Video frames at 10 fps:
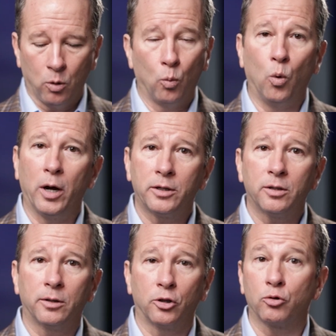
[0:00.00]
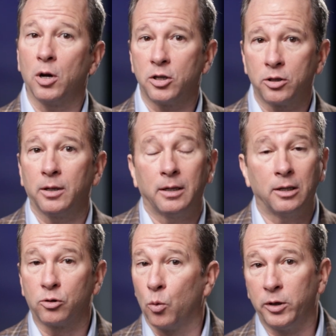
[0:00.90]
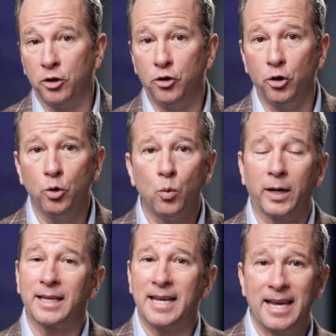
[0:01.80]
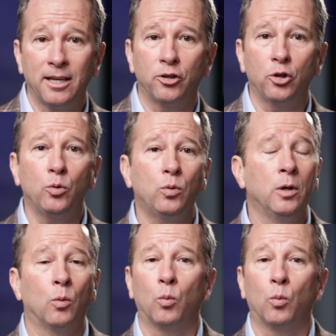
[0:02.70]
what the trust is going to do, what it can't do,